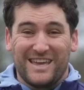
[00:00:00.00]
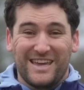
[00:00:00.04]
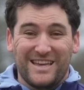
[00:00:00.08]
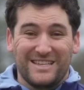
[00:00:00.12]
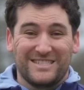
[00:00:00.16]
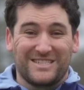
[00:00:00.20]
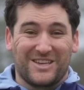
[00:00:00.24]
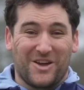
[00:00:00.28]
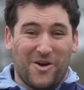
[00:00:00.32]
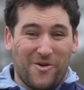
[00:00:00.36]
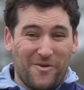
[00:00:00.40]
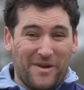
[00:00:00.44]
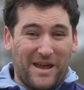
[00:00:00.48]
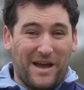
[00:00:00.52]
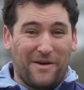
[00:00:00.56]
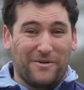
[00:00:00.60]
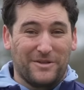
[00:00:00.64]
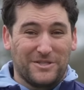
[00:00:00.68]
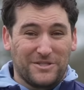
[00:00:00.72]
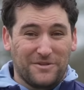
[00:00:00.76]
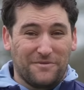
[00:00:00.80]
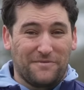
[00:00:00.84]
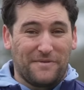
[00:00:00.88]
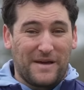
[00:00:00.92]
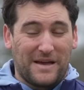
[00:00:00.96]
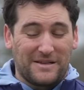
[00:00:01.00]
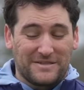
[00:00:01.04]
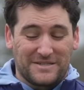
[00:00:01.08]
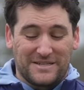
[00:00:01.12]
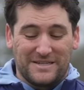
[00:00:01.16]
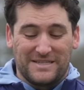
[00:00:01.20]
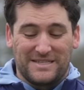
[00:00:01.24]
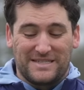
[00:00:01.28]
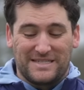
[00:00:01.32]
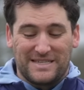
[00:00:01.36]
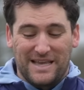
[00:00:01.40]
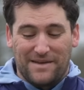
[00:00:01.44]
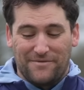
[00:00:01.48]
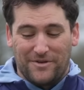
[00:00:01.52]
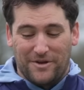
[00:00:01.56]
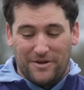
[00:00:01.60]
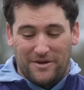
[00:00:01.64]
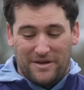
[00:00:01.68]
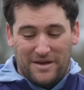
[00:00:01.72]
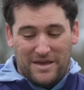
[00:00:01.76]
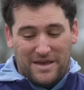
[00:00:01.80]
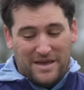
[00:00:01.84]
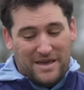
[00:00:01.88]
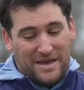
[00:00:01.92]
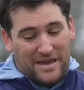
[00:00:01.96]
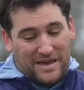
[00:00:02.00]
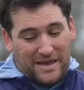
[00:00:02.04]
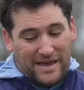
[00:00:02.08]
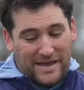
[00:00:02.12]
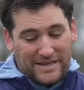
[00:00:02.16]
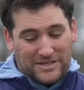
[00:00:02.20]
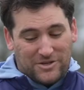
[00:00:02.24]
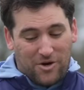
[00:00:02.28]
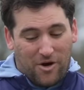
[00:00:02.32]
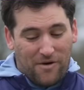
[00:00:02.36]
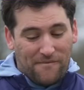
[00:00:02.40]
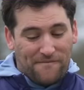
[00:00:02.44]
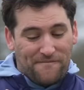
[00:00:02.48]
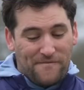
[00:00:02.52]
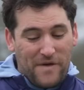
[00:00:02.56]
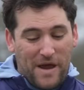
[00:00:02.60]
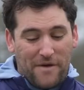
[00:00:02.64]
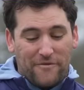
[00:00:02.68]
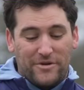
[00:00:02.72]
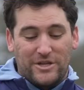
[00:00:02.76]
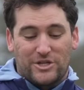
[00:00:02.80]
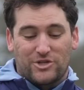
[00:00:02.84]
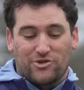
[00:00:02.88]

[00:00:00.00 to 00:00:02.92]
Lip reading: years ago now in 2007. It's got a very